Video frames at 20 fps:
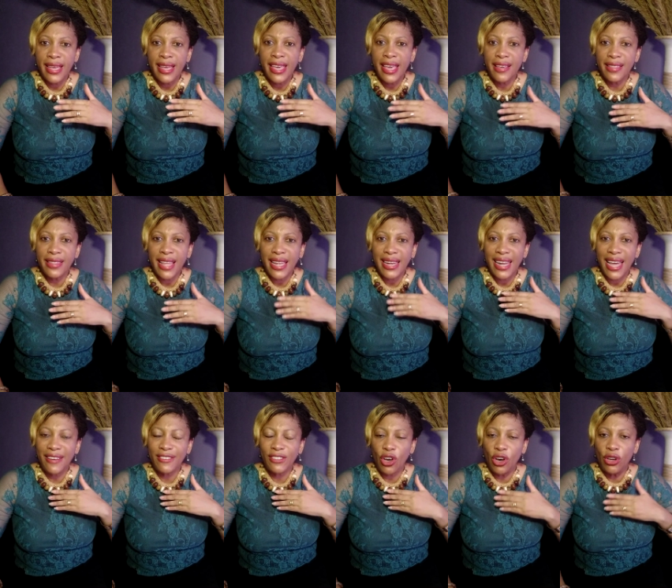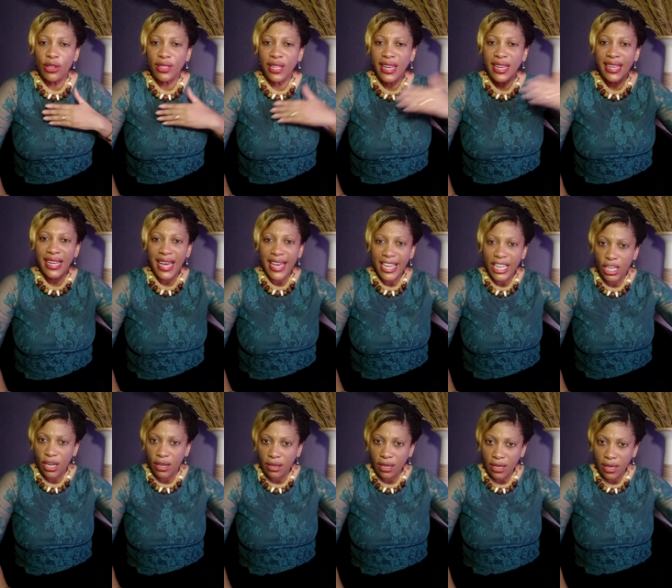give their lives on the
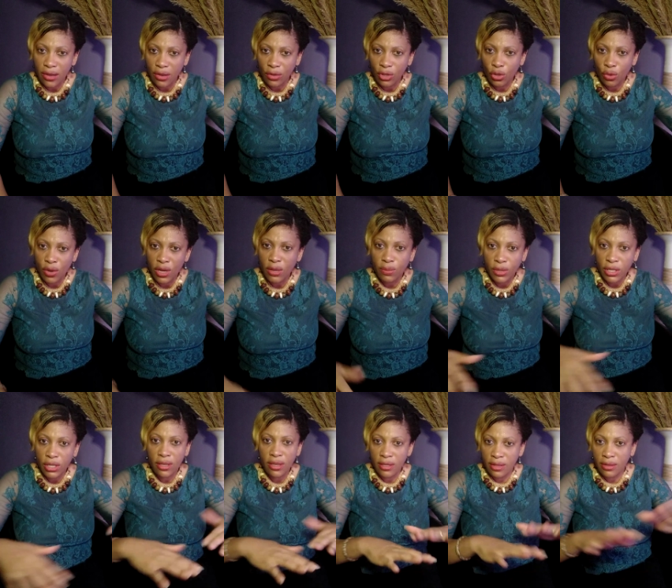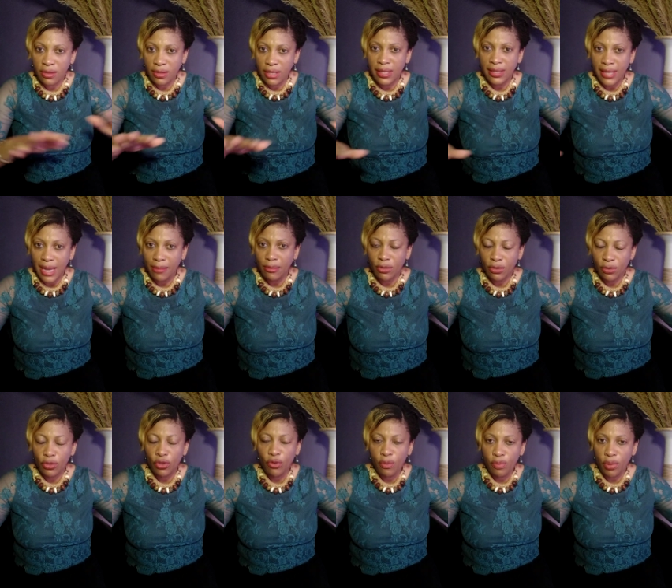line
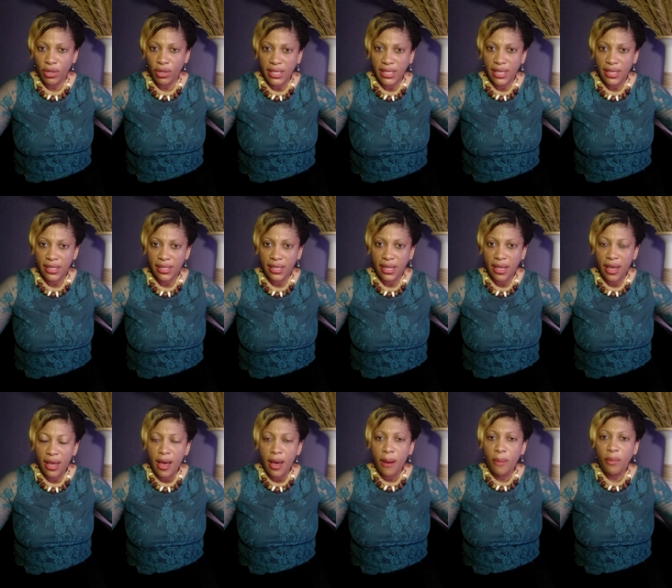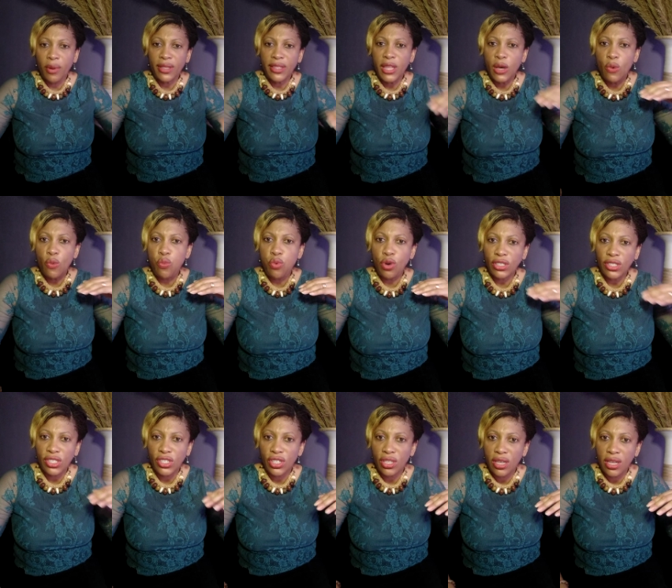during politics, but they
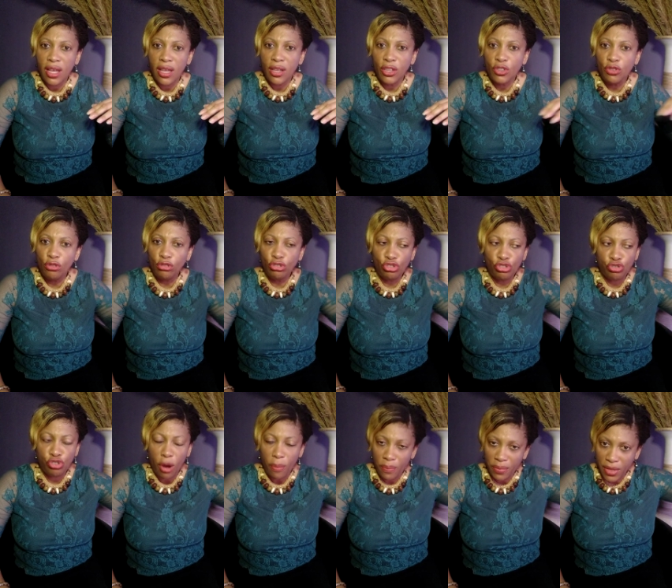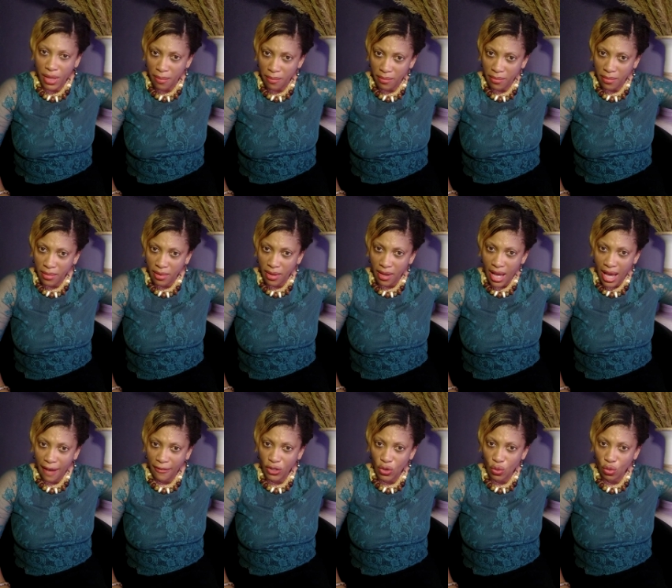watch you drop them
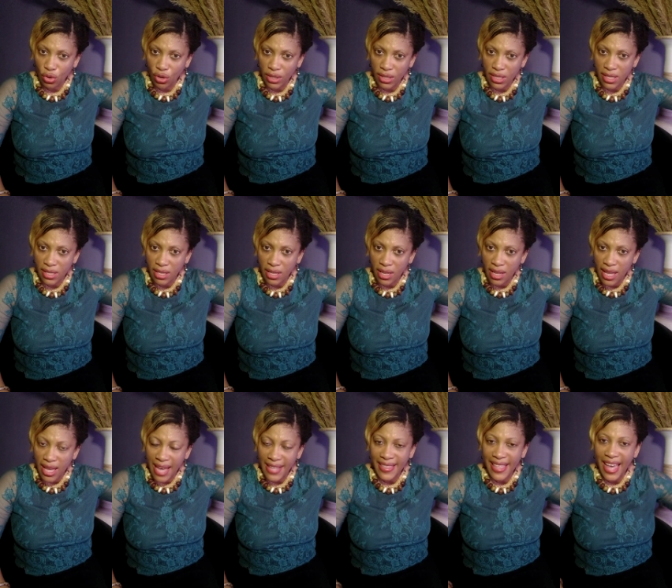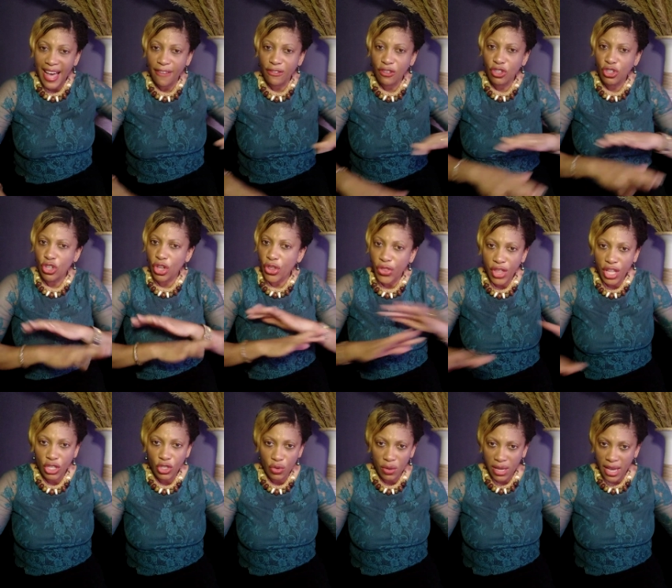afterwards and they have
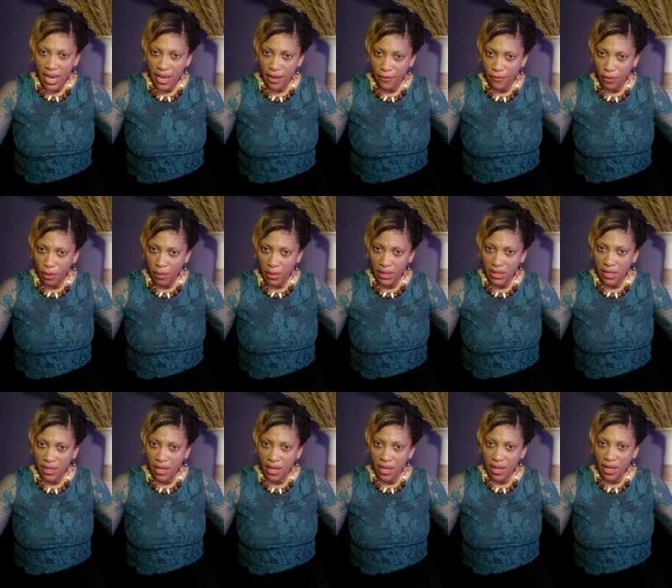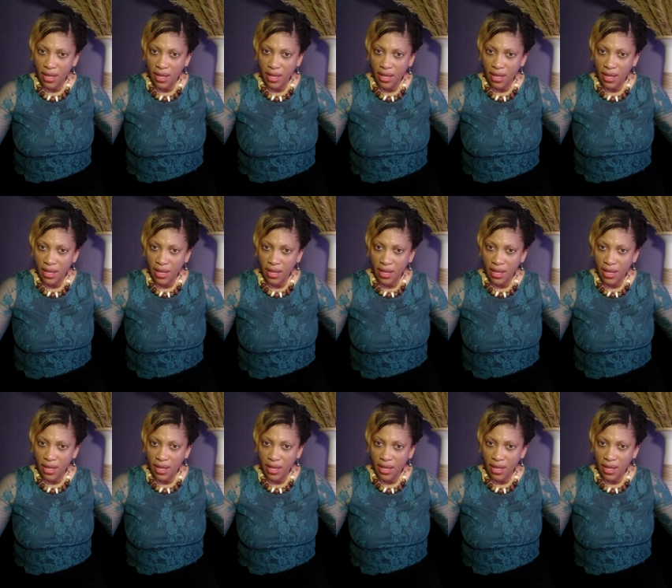nothing to gain from it.